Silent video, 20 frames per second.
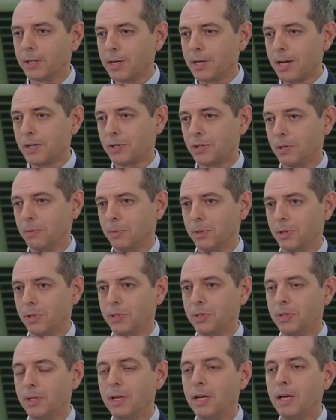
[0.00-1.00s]

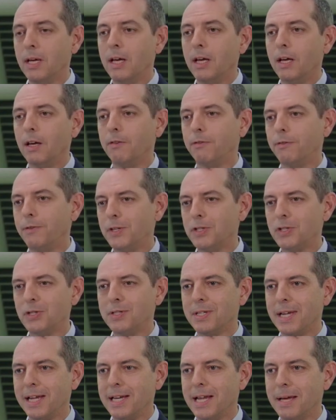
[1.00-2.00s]
customers, efficient
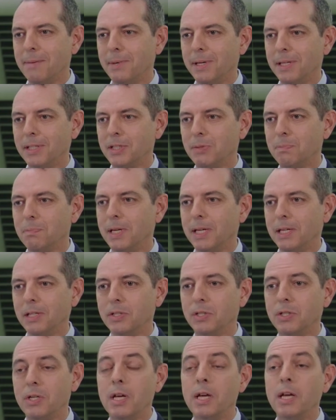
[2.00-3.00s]
dynamics
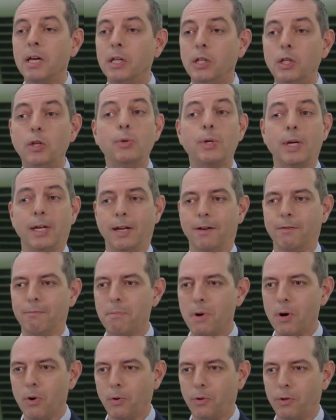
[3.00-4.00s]
means you can have
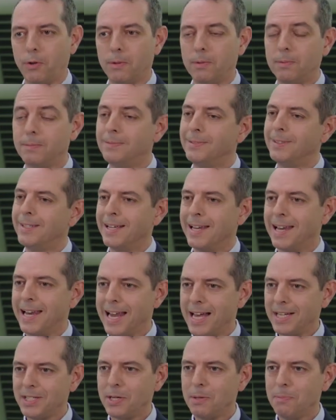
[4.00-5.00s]
both
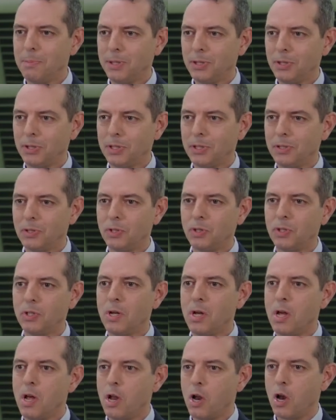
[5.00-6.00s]
less emissions,
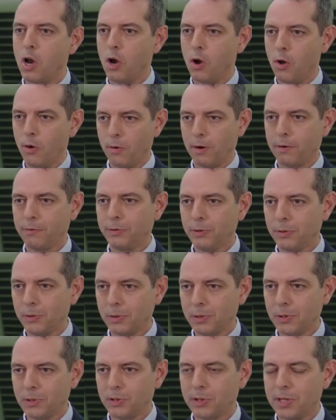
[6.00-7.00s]
lower fuel
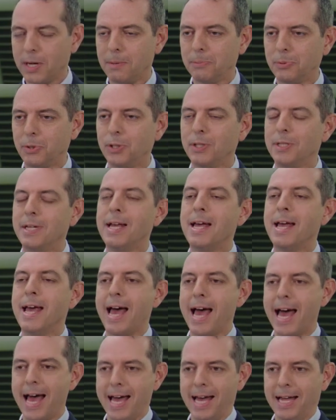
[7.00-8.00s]
consumption,
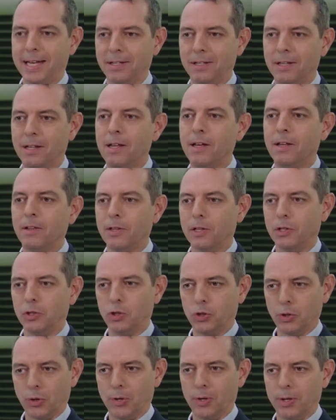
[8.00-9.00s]
and the
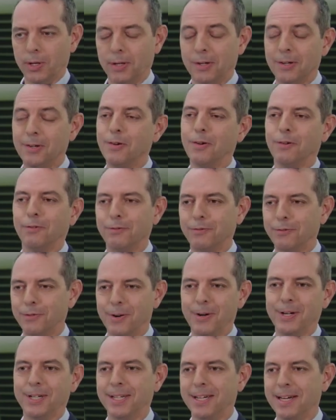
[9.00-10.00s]
joy of
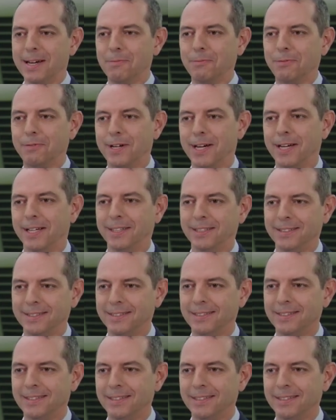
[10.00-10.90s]
Freude am Fahren.